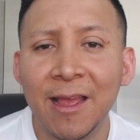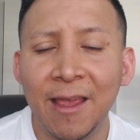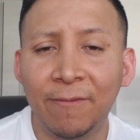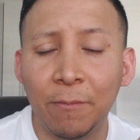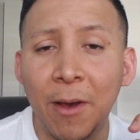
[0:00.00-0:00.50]

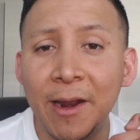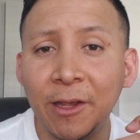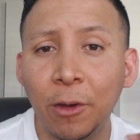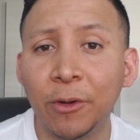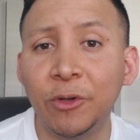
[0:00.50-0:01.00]
If the body
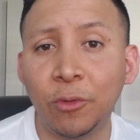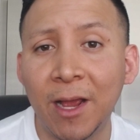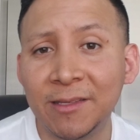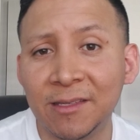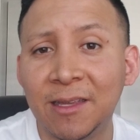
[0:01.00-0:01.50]
code
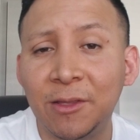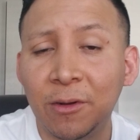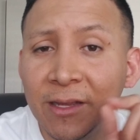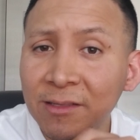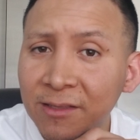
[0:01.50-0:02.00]
addresses that there
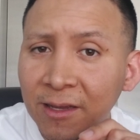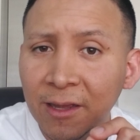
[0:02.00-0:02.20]
is